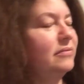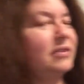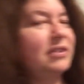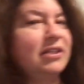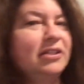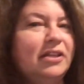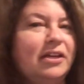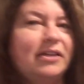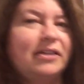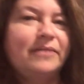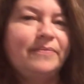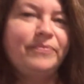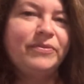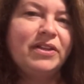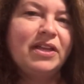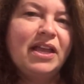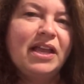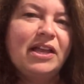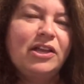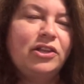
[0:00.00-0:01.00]
See, look.
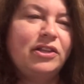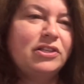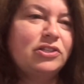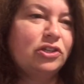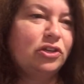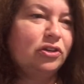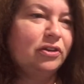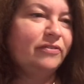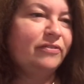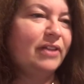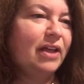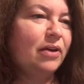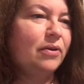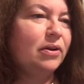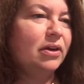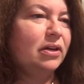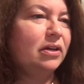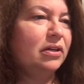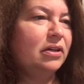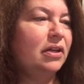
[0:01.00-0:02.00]
These are good
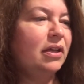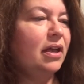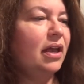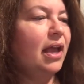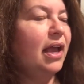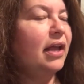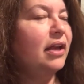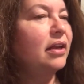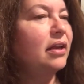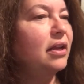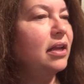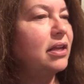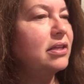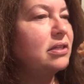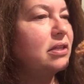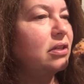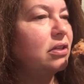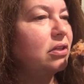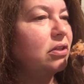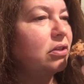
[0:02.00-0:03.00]
flour, and is
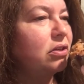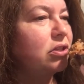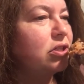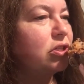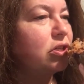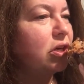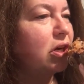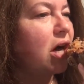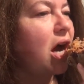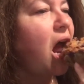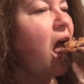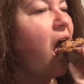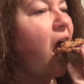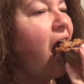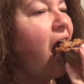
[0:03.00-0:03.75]
it good sugar?